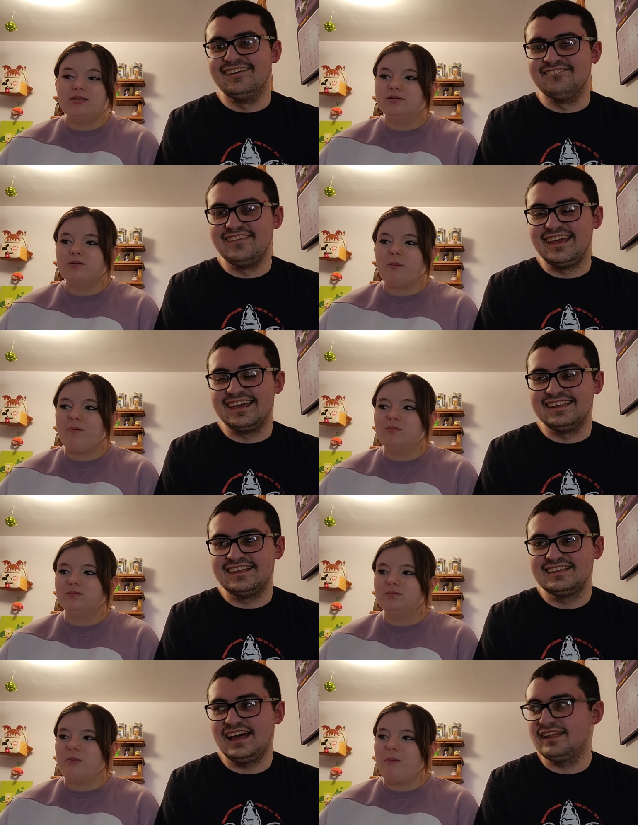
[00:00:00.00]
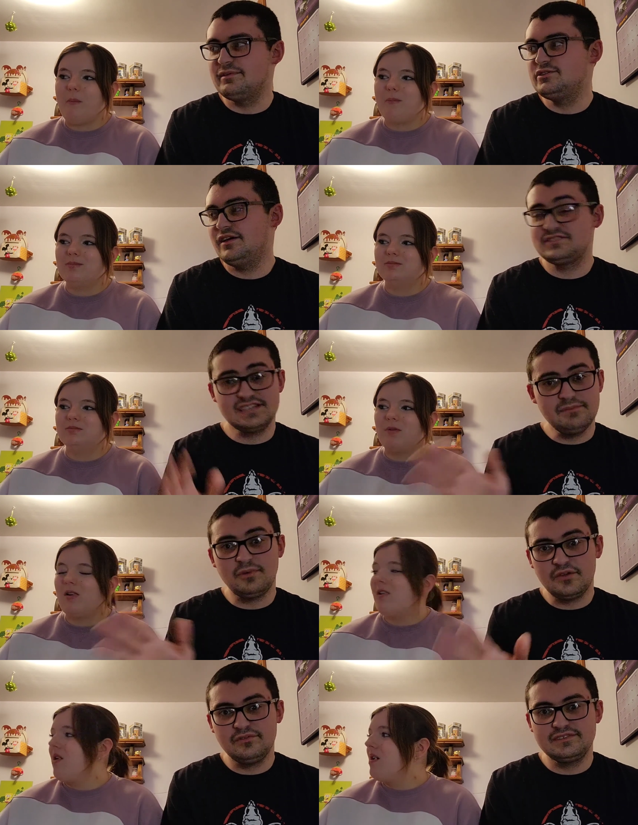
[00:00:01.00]
Speaker 1: um, and not we do have
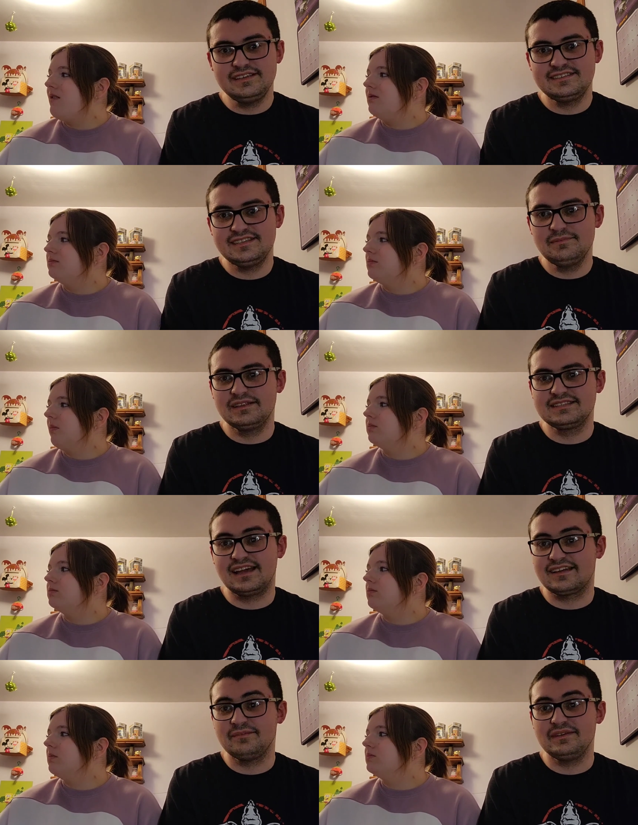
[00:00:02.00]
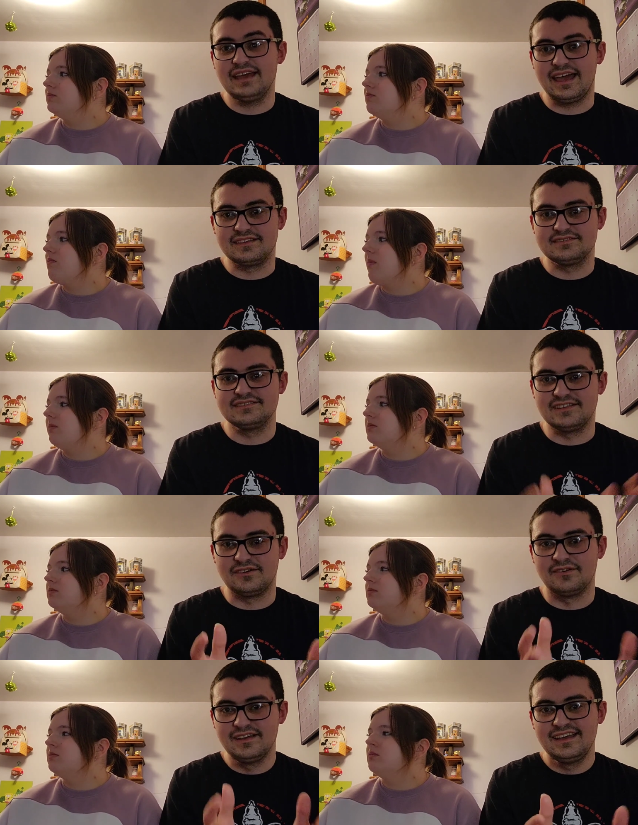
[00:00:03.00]
some Marvel DC, but it's not going to be as, you
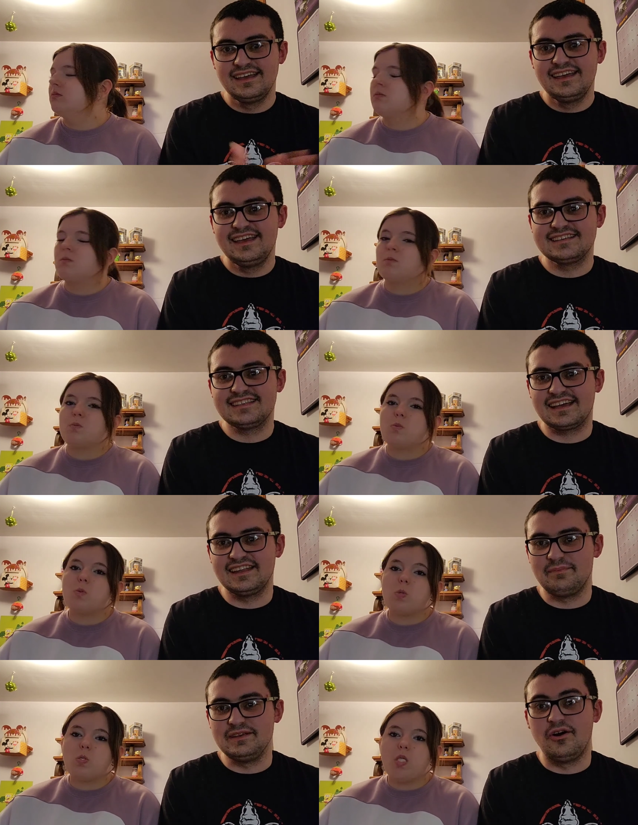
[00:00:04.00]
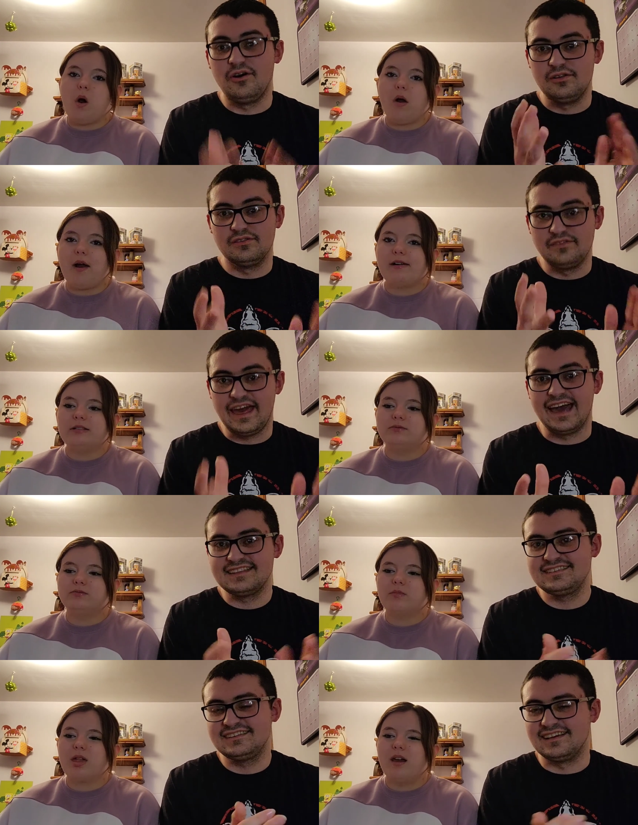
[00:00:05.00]
know, it's not going to be all
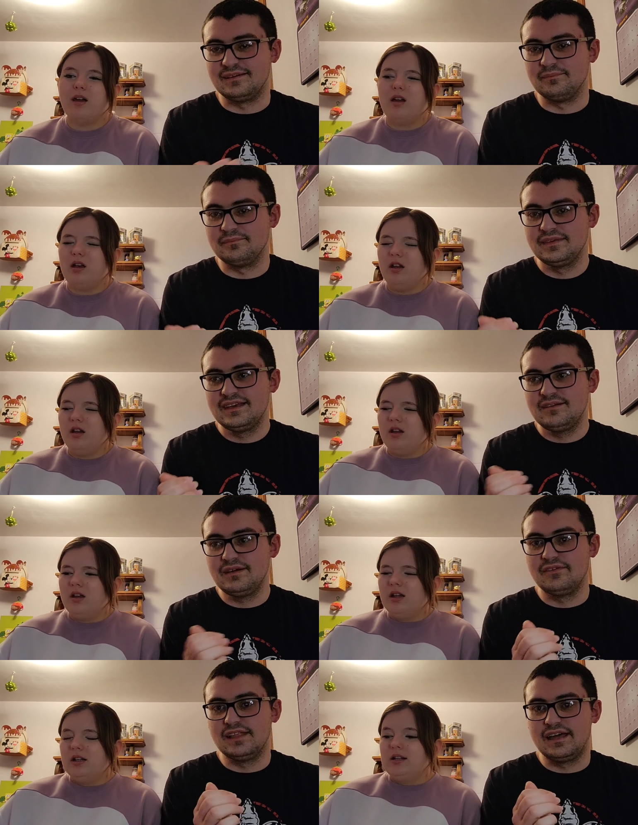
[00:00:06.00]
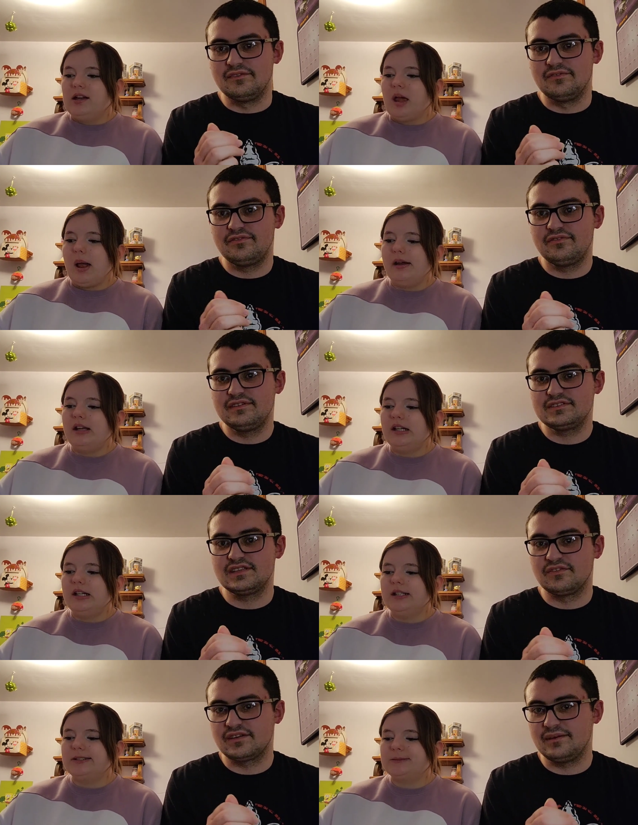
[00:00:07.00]
that. Um, we have a lot of
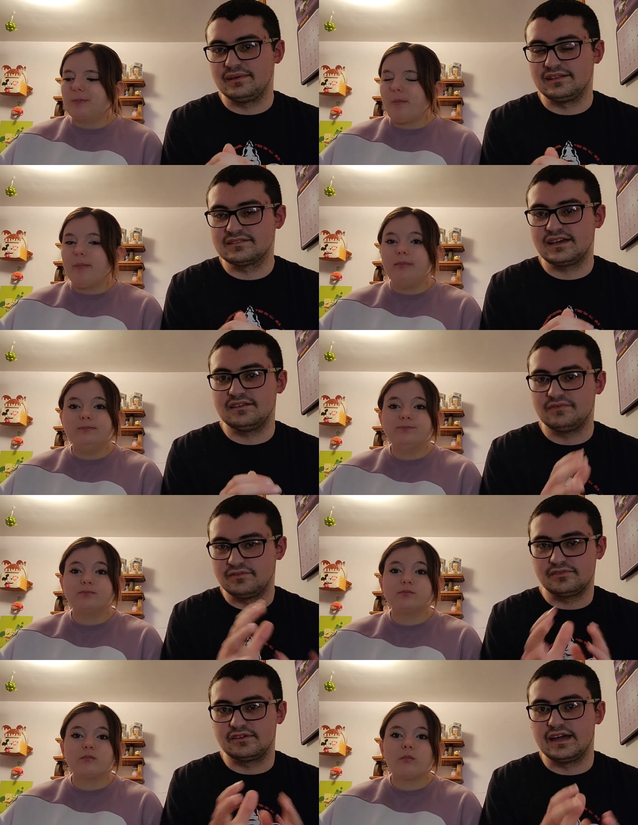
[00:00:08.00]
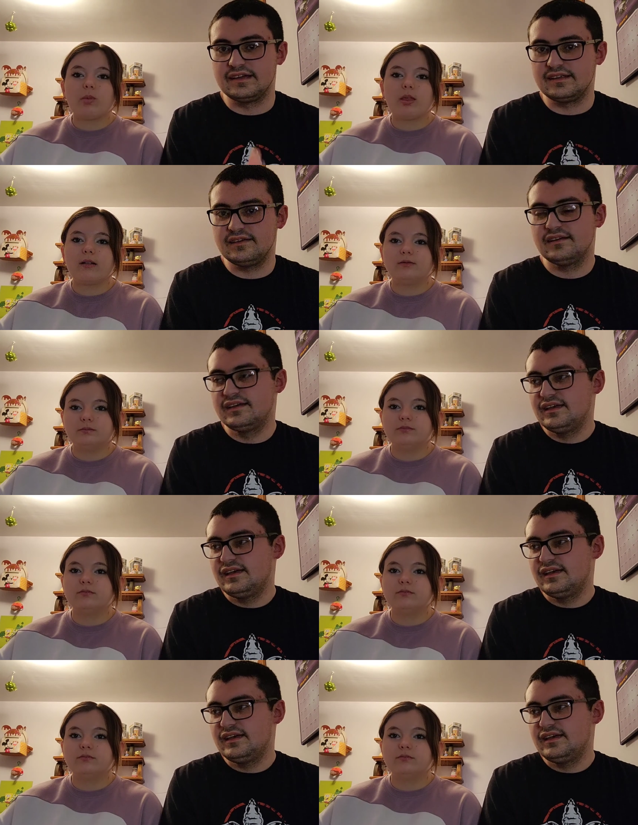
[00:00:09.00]
stuff coming. It's kind of a variety.